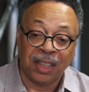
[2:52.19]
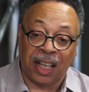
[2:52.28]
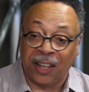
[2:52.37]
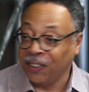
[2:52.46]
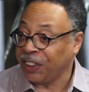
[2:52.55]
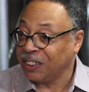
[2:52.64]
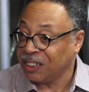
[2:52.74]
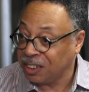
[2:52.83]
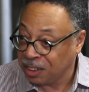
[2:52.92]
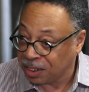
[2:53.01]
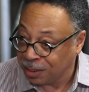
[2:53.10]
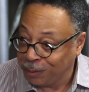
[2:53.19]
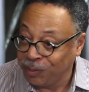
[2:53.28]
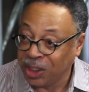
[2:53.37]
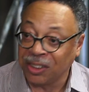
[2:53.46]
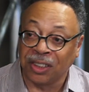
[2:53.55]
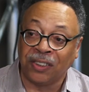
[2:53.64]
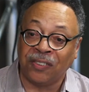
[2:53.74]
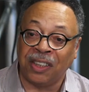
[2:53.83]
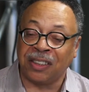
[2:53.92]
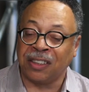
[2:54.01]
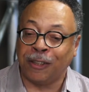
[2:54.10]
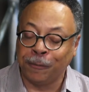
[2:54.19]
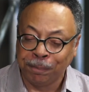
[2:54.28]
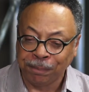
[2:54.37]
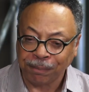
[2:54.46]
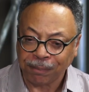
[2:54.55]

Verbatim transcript: a healthcare system, and so on. So